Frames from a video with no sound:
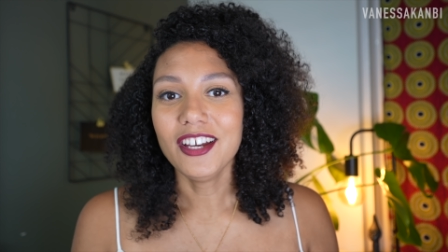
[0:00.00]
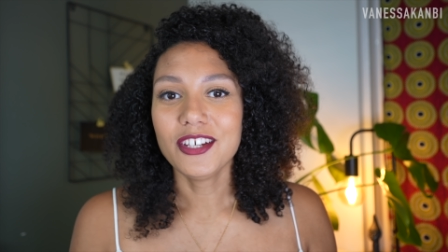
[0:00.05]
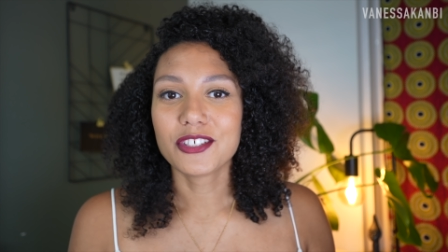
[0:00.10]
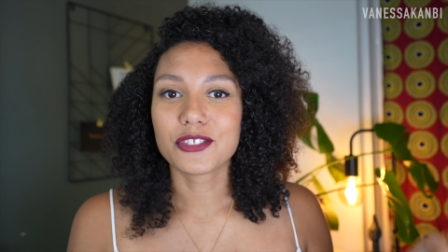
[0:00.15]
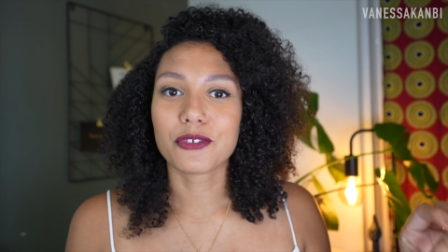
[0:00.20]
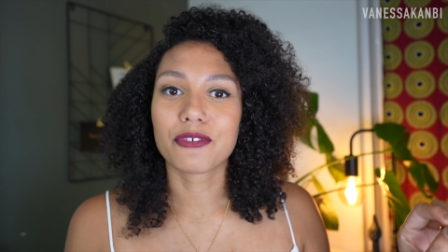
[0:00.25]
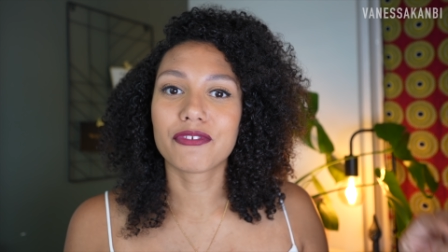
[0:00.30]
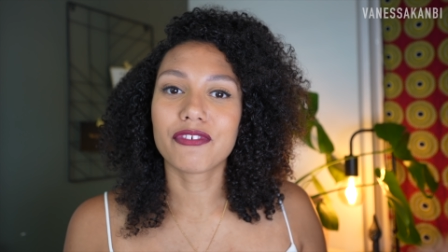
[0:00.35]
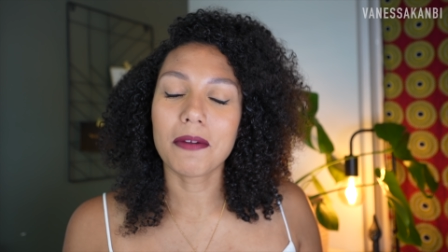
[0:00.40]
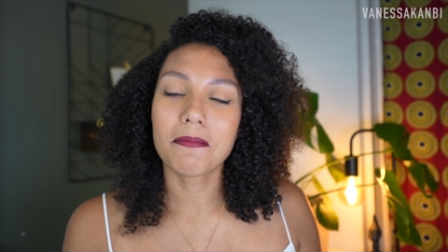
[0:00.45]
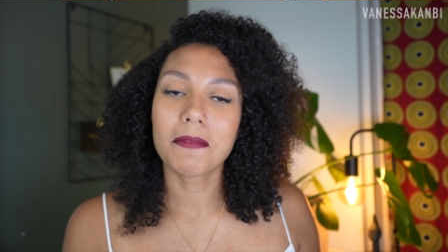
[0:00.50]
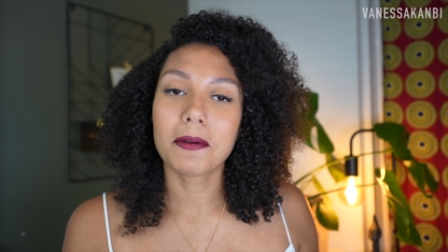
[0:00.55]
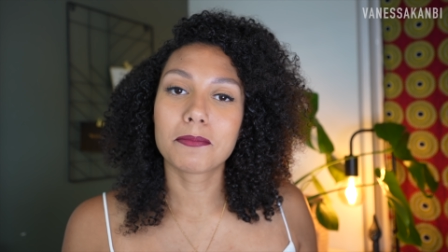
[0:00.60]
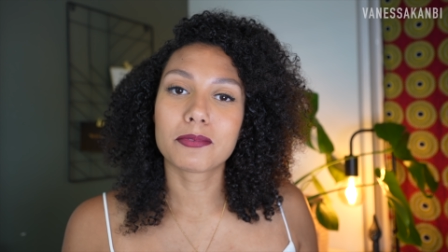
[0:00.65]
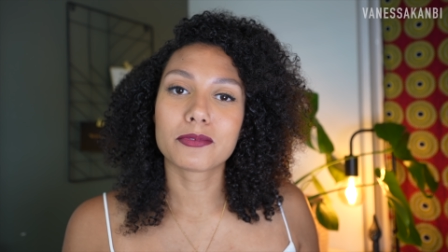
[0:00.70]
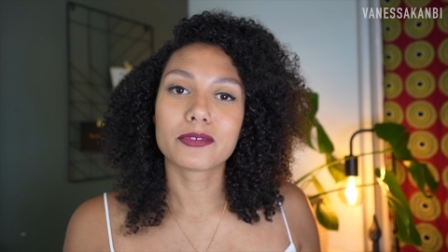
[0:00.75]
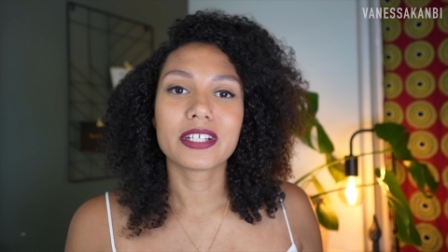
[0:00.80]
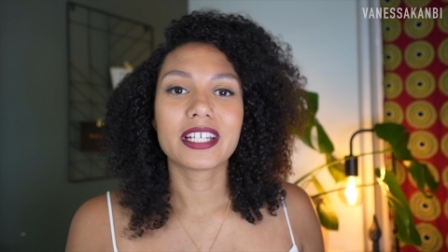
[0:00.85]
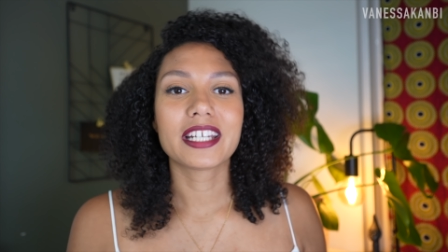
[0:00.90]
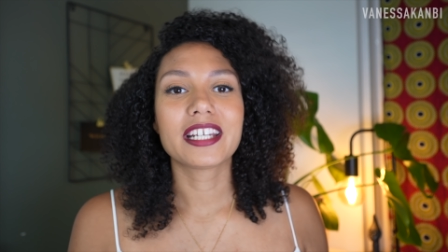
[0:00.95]
So from
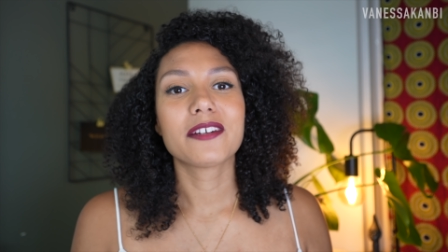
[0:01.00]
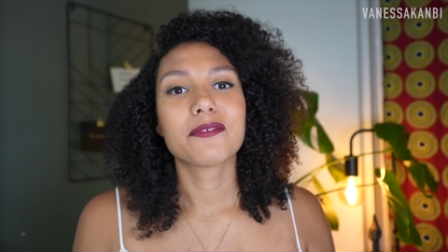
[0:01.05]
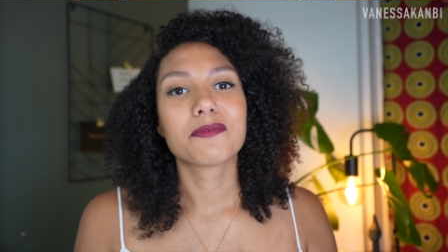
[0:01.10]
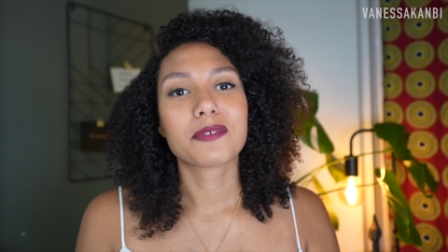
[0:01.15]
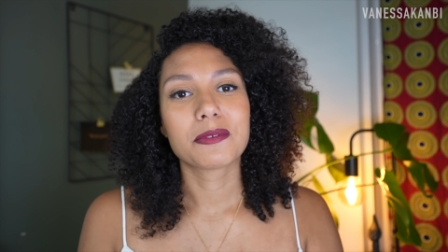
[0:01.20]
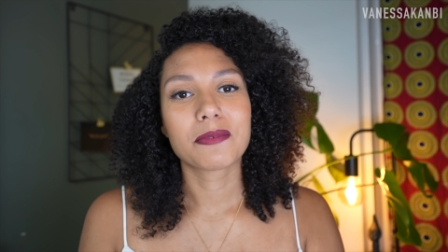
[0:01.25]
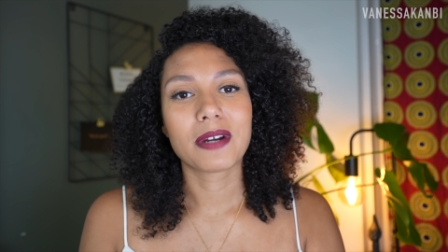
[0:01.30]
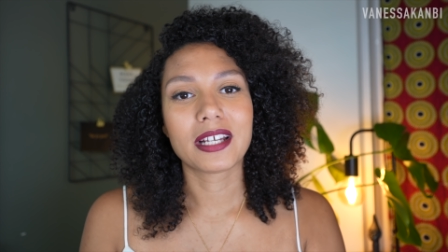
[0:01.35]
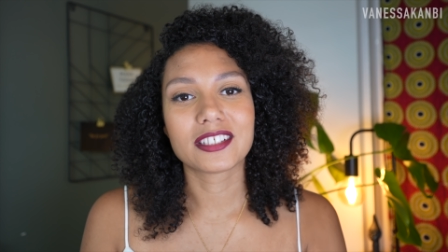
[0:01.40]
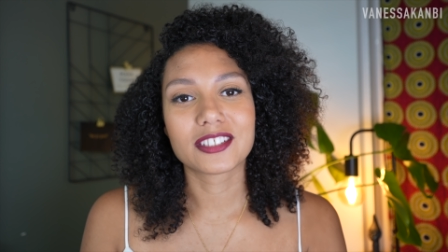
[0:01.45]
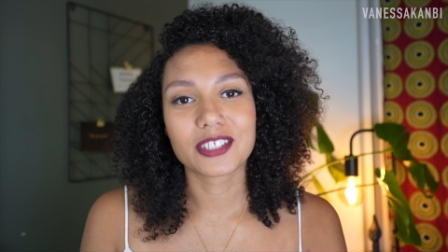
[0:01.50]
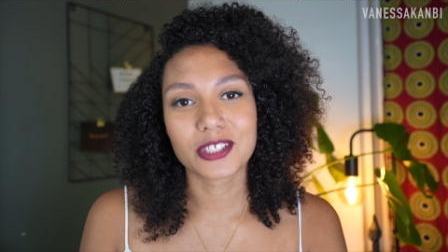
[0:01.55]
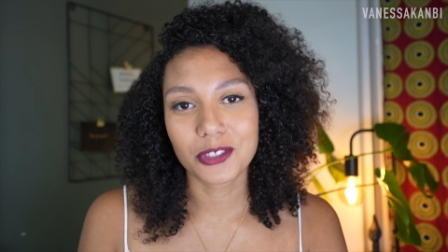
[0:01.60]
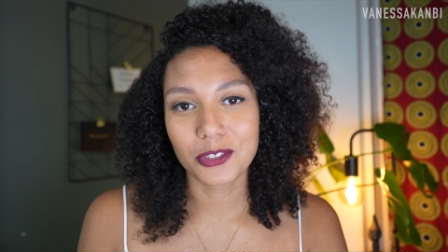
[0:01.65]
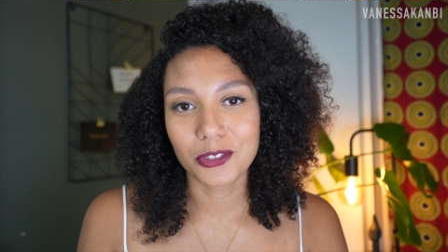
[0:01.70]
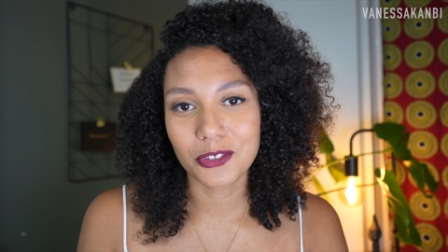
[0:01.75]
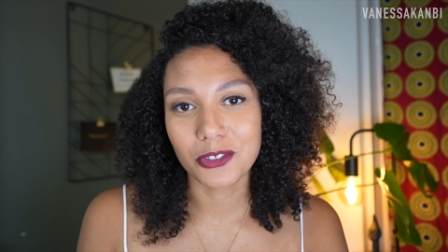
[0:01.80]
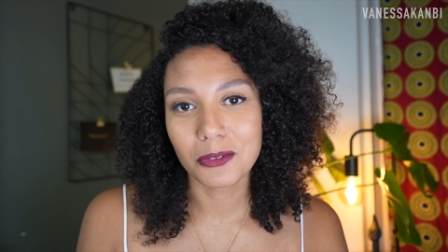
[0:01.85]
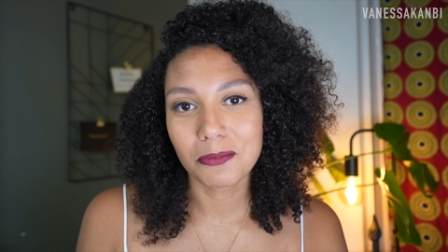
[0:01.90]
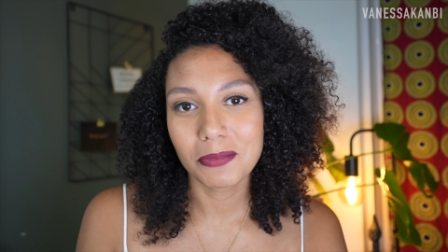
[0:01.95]
Aburi, we went to
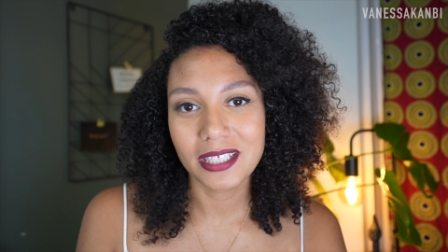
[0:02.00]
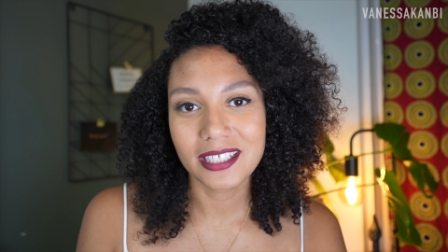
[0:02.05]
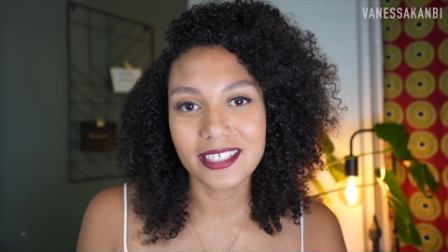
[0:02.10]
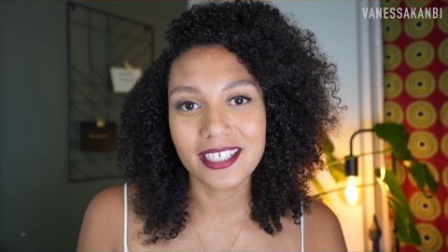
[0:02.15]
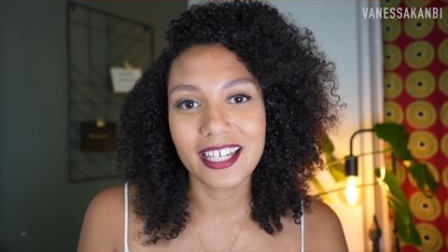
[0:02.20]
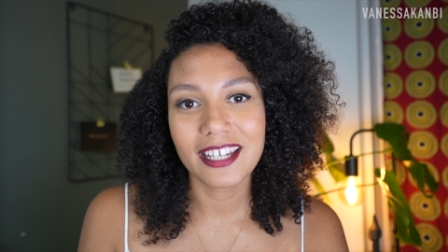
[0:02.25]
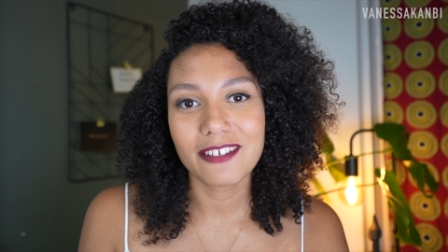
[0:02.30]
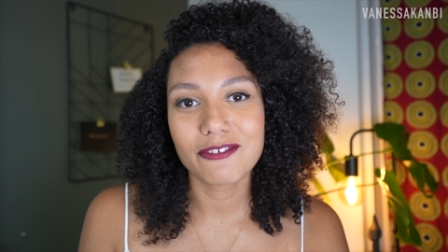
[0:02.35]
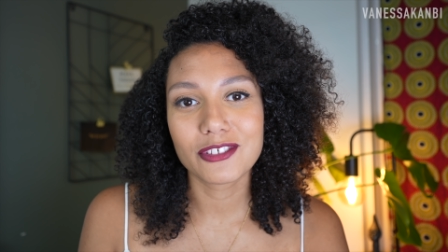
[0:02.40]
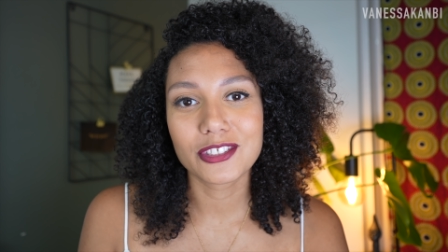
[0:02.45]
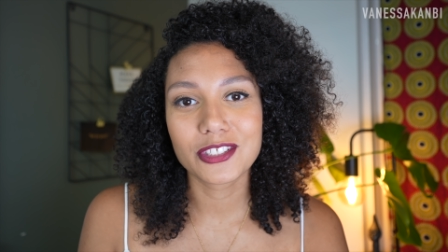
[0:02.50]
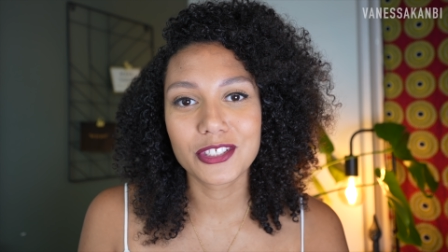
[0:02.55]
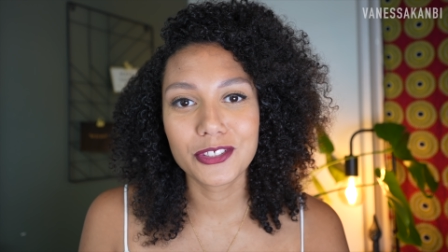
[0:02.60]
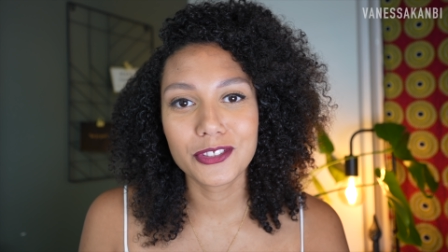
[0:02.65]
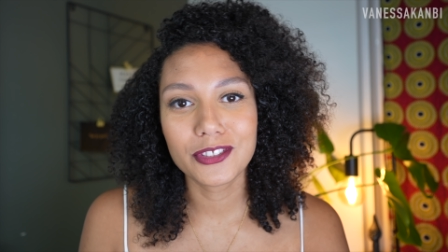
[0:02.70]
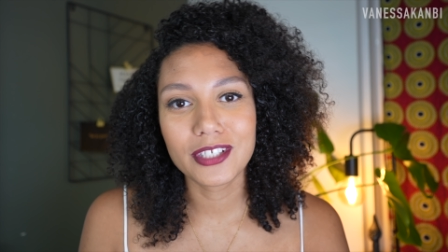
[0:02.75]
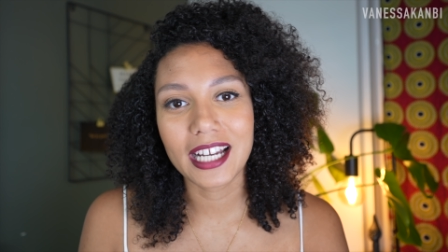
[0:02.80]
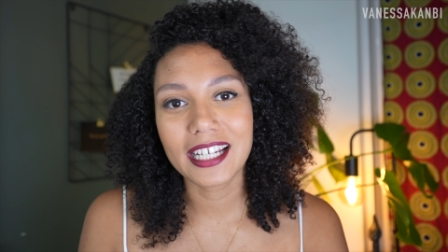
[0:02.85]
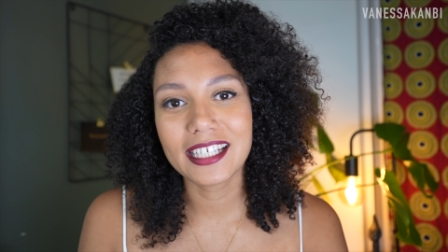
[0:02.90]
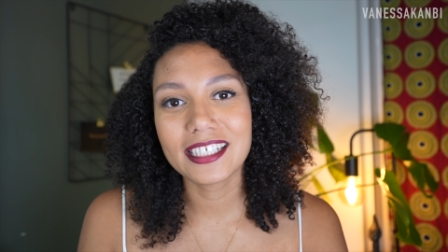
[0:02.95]
Kokrobite for
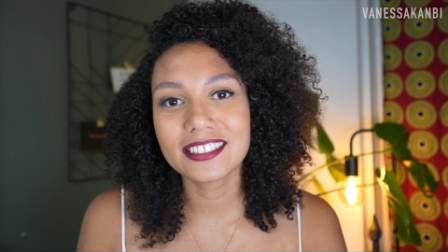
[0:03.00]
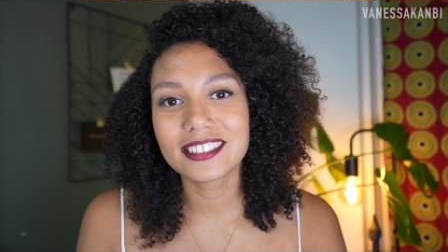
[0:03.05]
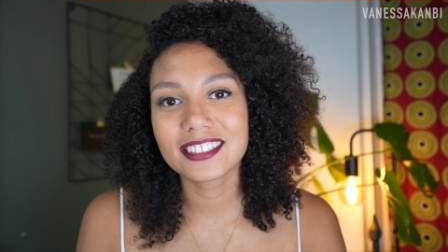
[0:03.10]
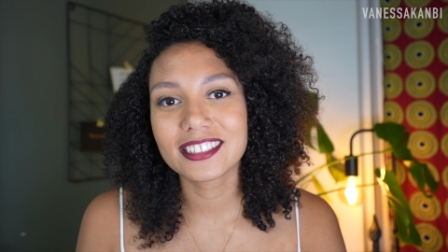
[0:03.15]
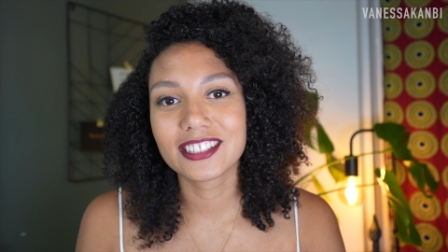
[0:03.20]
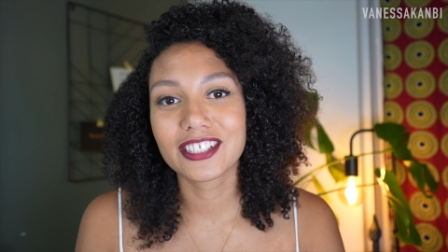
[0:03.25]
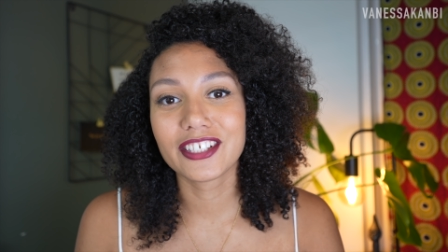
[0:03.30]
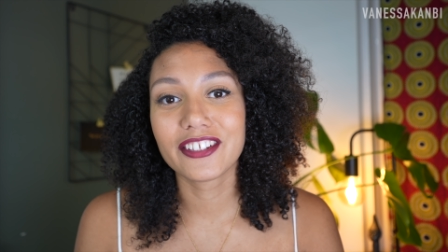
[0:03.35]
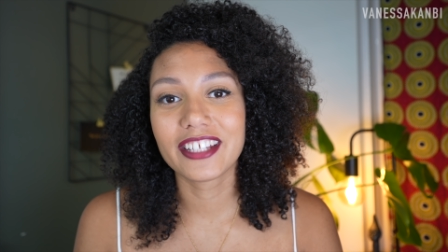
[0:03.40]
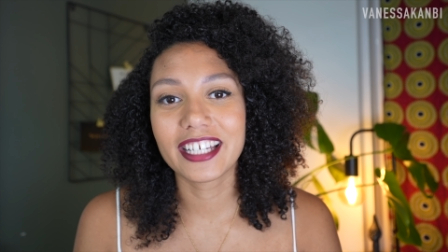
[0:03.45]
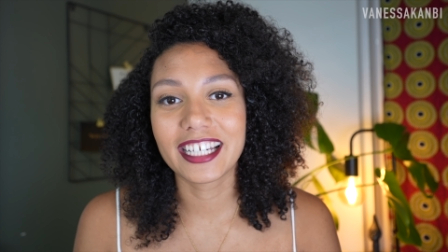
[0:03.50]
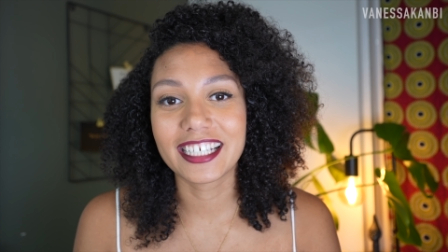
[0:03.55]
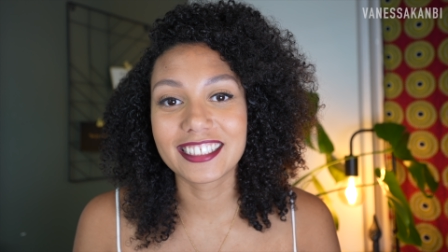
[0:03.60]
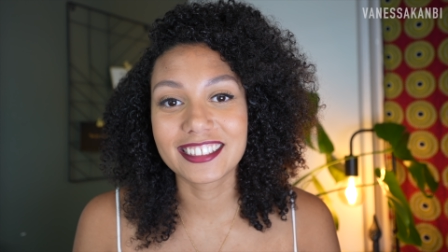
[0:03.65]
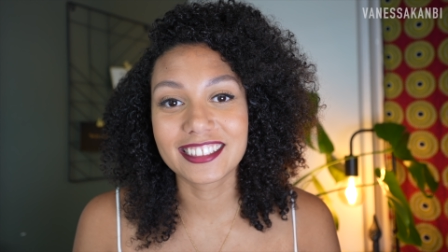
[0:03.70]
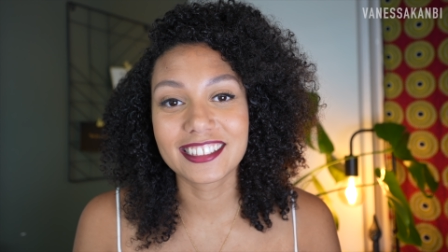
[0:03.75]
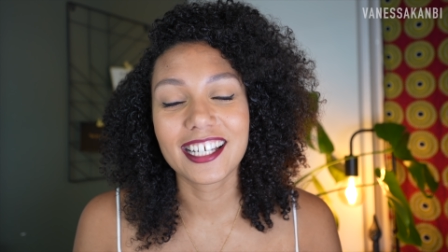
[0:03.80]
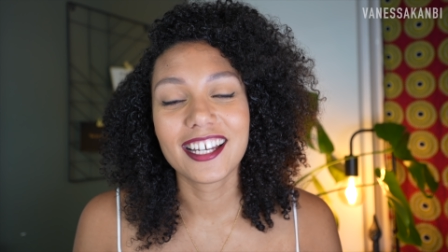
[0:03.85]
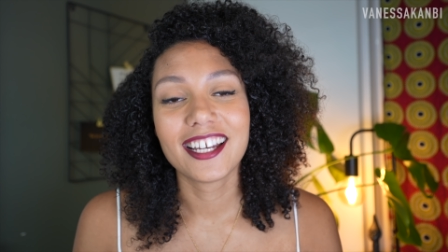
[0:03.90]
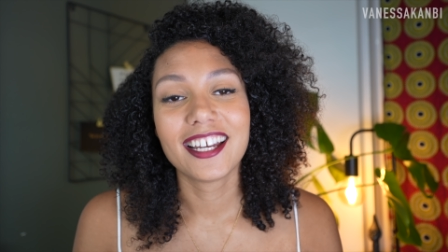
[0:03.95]
two nights to
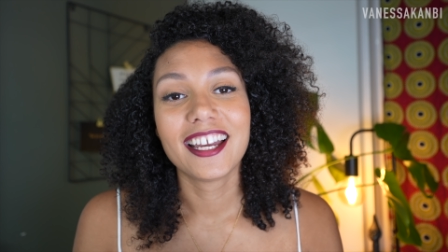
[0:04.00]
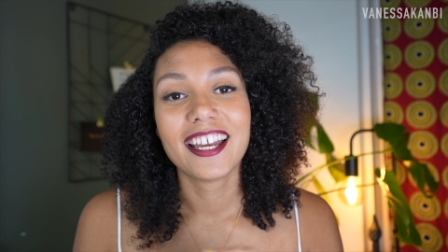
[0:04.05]
this